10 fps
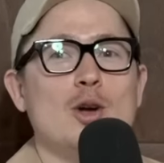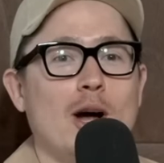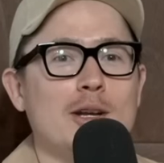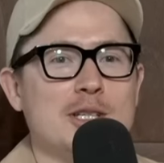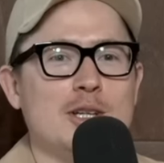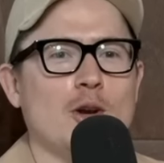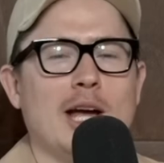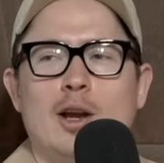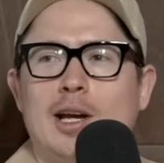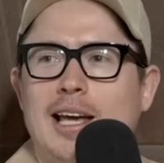I honestly don't know.
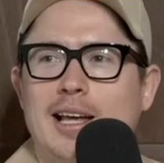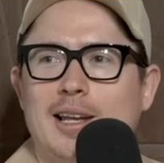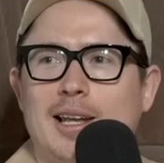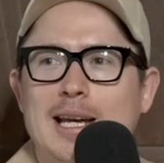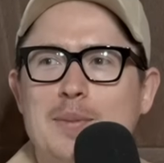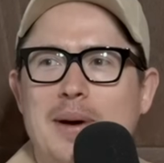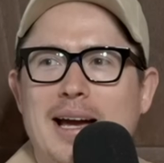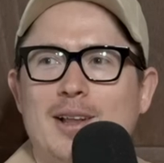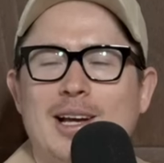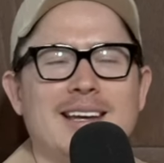And like Liam
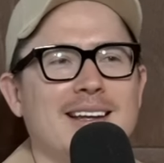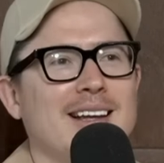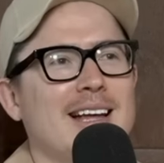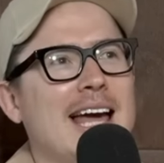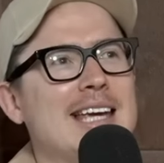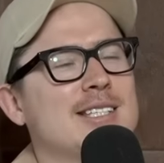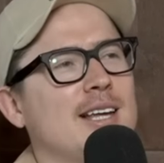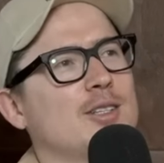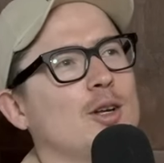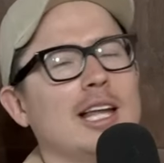Baker, like he's
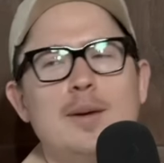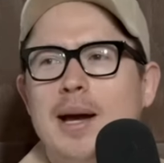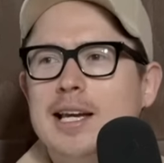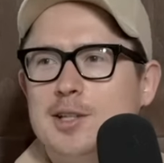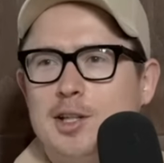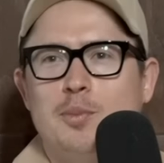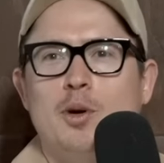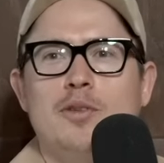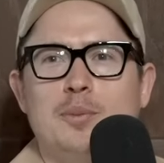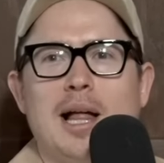such Liam Baker's like the
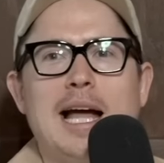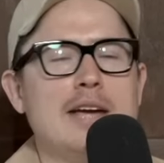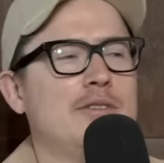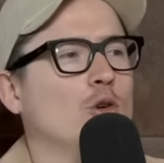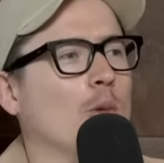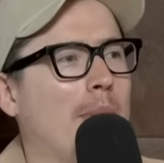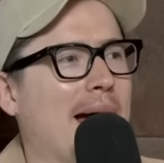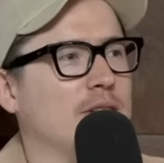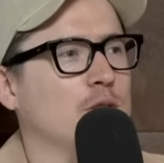perfect player if you were about